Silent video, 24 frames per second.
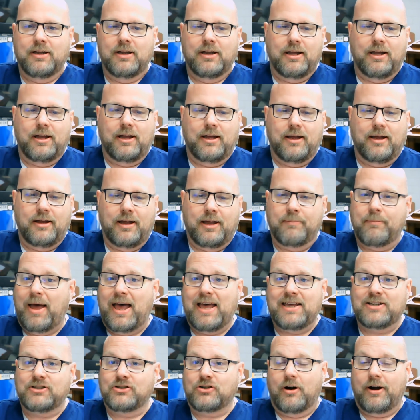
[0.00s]
and
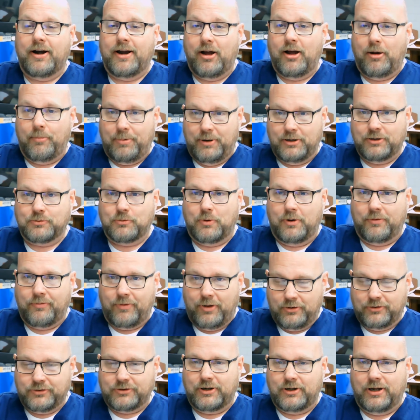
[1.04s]
masks aren't helping is what
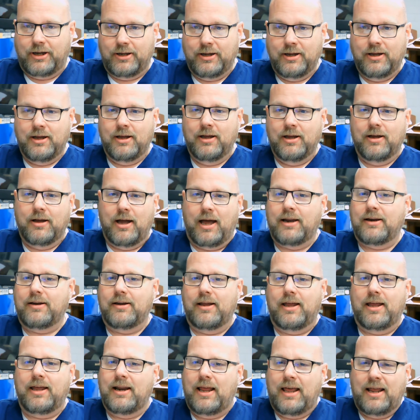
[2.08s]
they'll say.
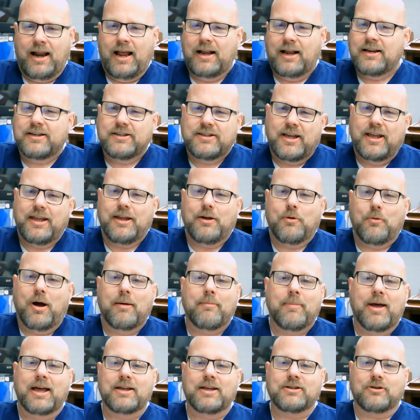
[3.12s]
And I can tell you why
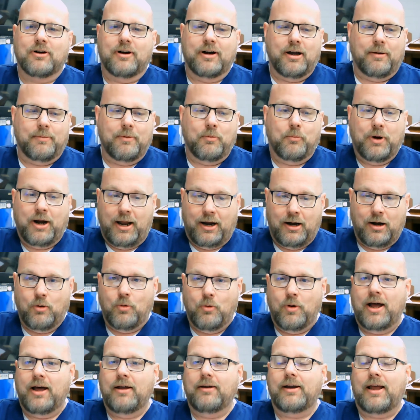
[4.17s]
masks aren't helping. When I go
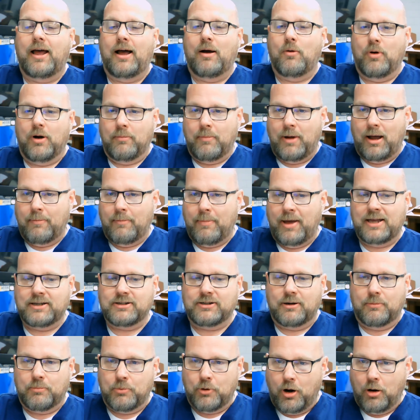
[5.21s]
out, I wear my
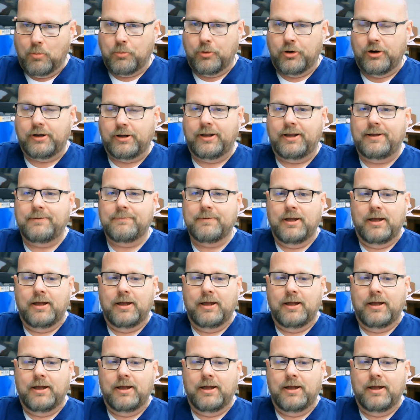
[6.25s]
mask appropriately.